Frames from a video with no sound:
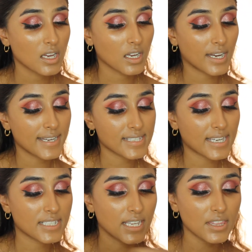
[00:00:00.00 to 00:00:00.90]
Guys, I
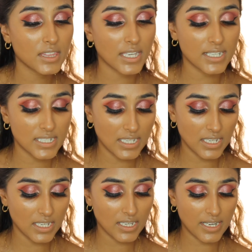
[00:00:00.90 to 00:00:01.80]
turn
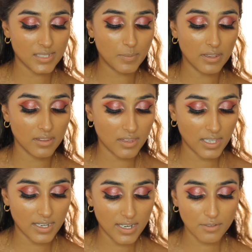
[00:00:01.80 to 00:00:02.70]
30 next month
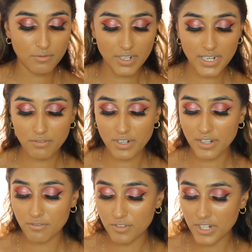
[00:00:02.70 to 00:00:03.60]
and I
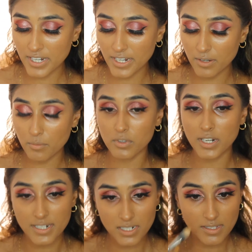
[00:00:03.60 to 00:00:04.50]
really would
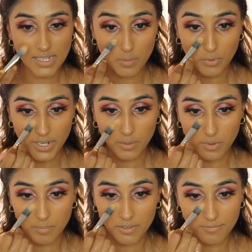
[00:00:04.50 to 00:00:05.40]
like to celebrate
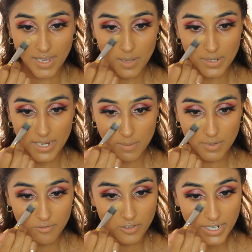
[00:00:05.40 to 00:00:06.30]
with my family and my
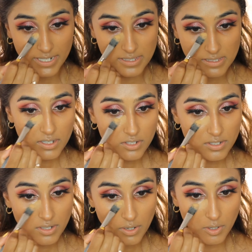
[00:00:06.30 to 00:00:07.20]
friends. I
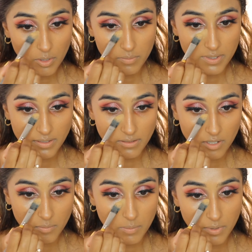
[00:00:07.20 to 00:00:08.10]
just hope this is
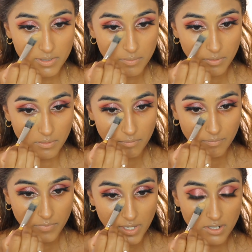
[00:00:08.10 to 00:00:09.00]
going to be possible.
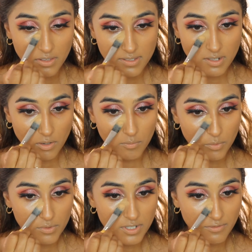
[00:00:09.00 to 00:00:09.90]
I know there's a lot
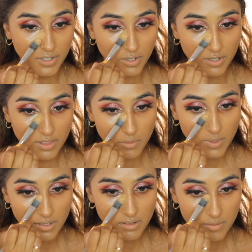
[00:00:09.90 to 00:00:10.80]
more stuff going on in the
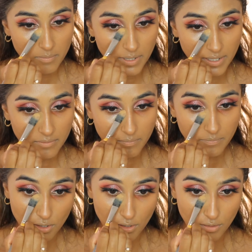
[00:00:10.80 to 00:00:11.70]
world, but
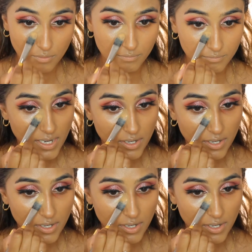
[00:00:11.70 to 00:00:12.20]
you know, I